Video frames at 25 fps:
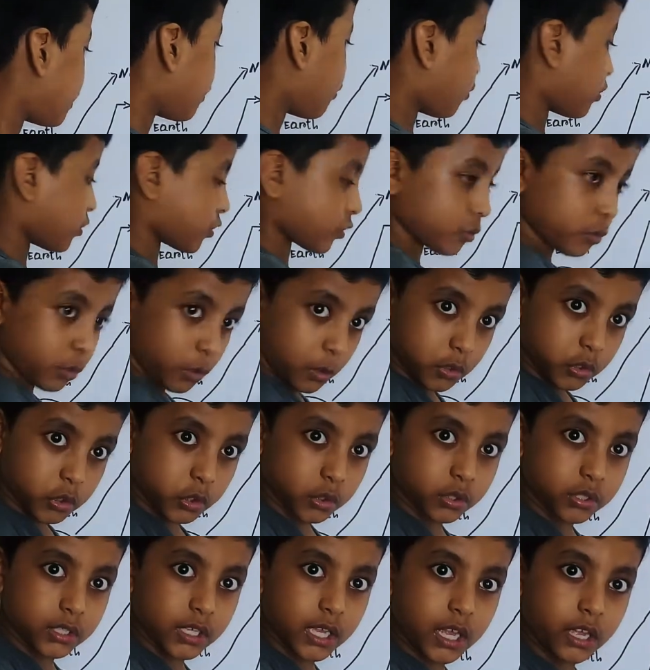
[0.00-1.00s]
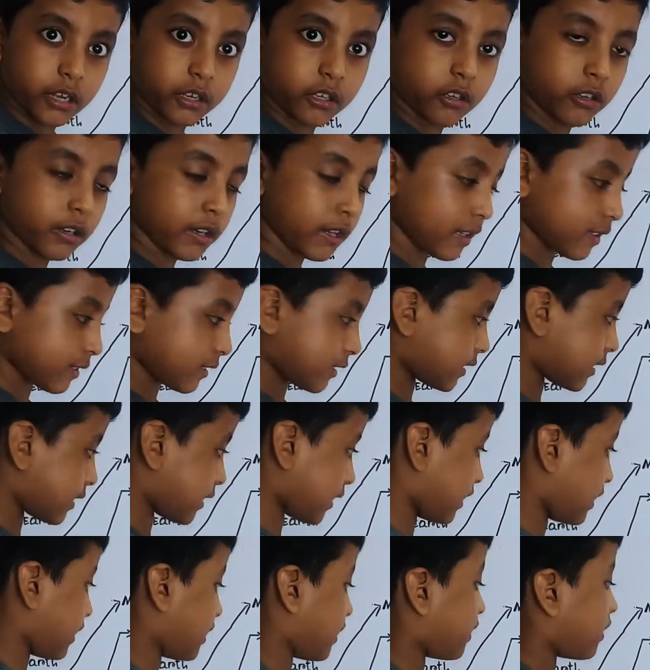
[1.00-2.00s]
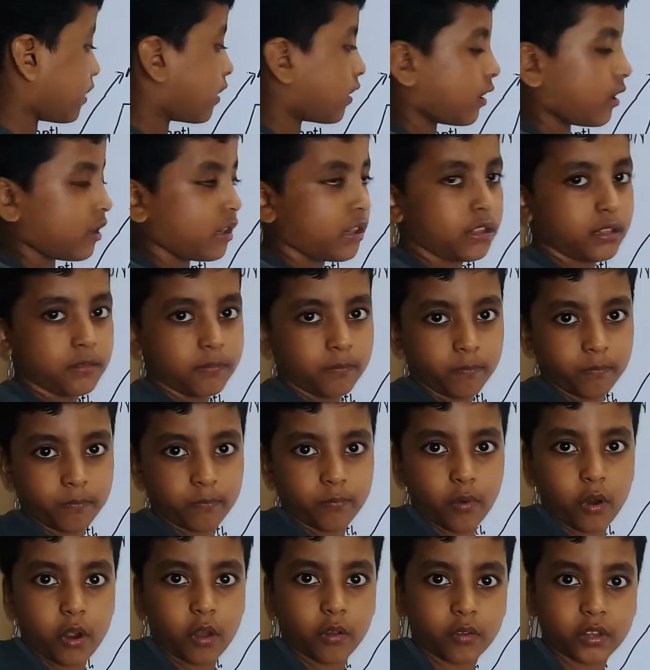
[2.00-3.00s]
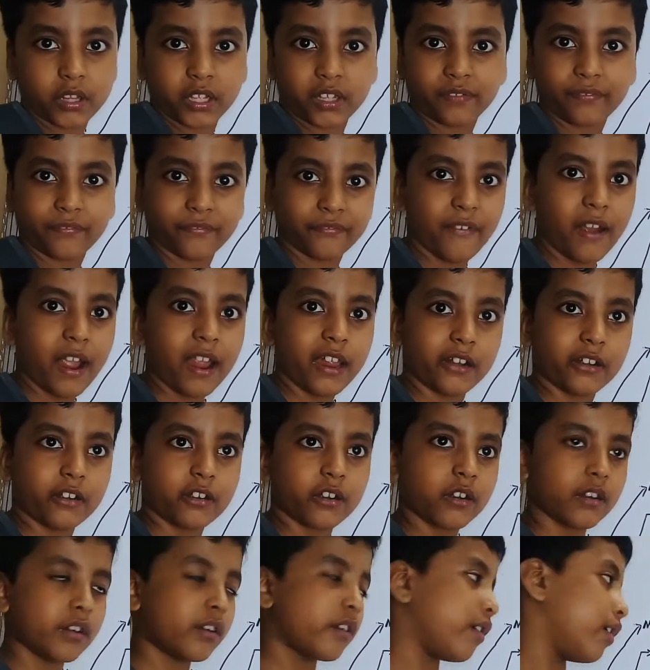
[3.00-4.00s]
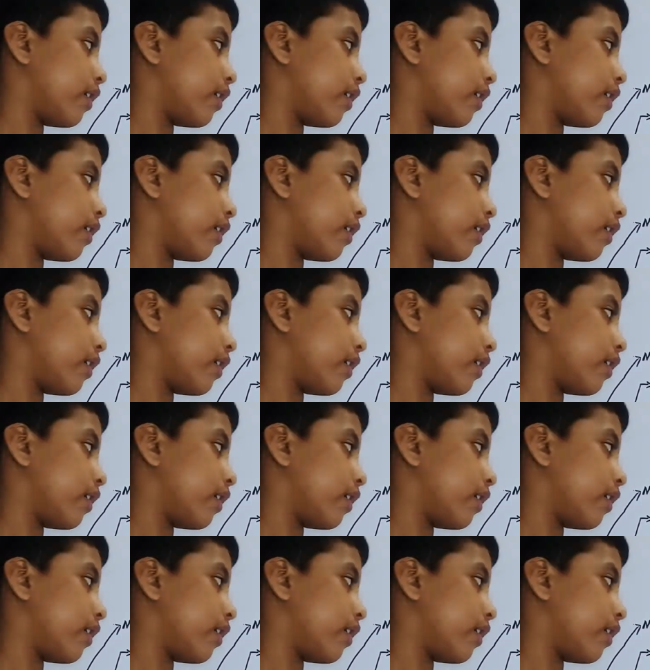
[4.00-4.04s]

was close to Saturn and see the boiling fire.